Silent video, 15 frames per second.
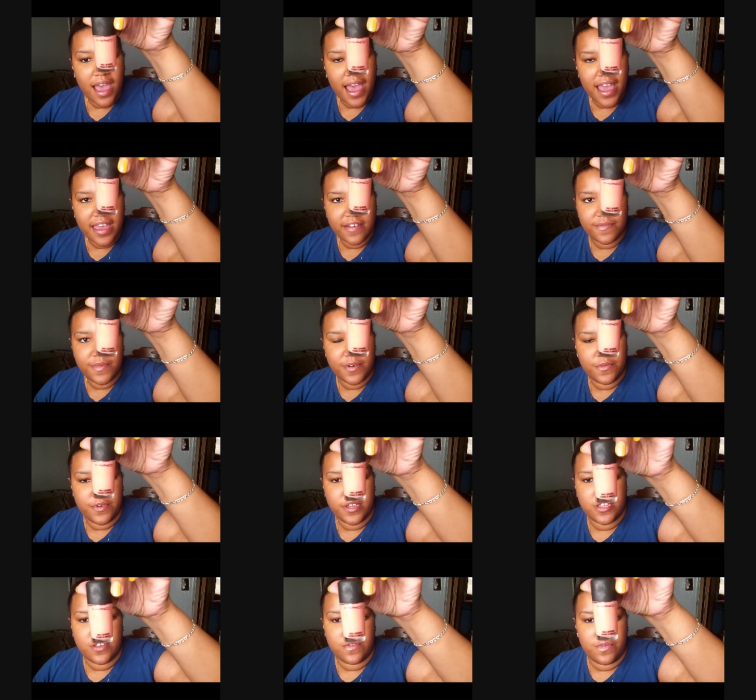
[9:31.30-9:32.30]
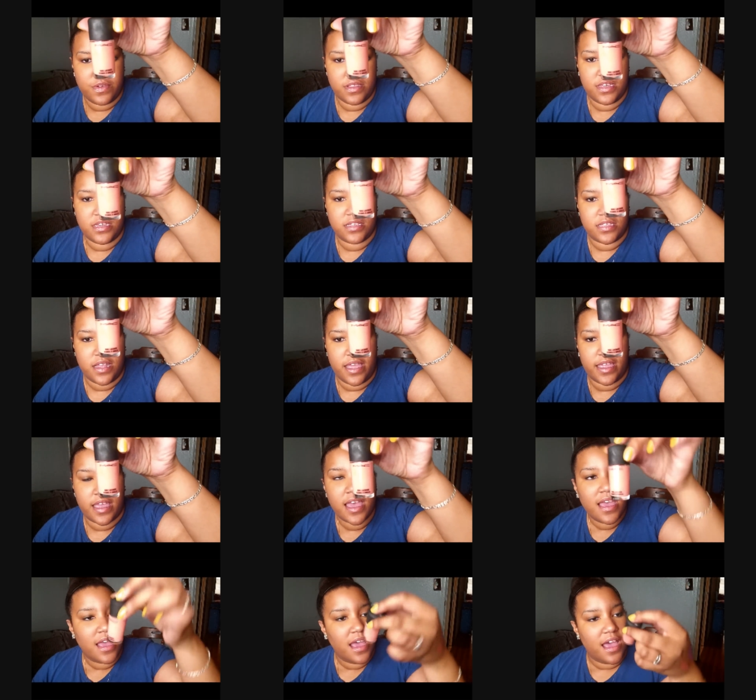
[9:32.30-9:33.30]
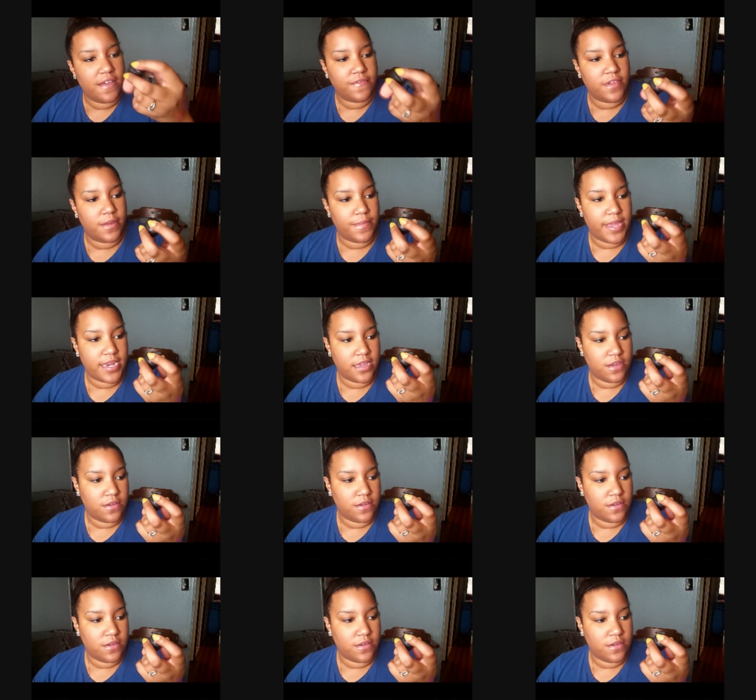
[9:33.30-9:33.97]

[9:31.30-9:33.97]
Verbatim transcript: I have been reaching for this. Like, I've done my